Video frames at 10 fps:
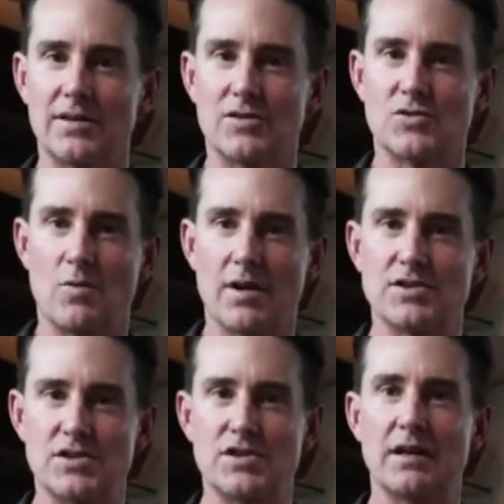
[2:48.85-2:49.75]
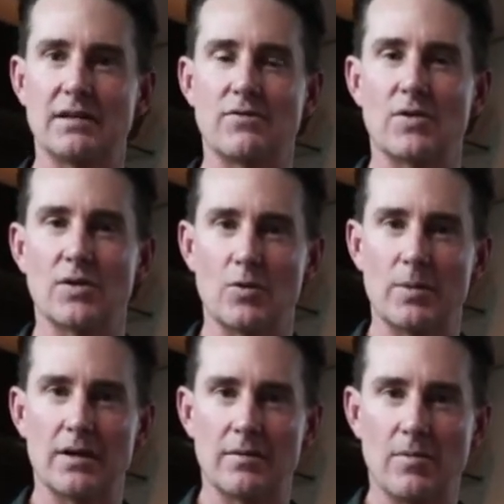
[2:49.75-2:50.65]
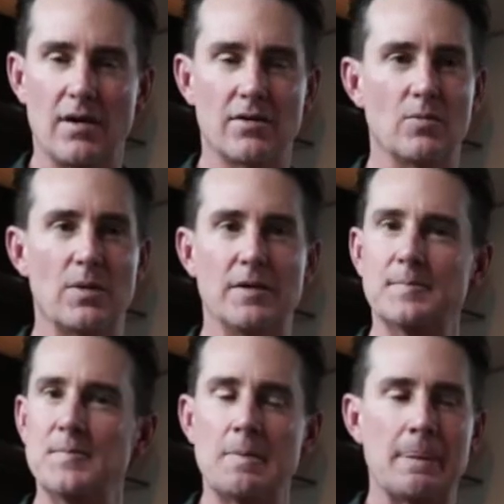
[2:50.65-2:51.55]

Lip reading: to let this wine sit for a little bit in bottle, but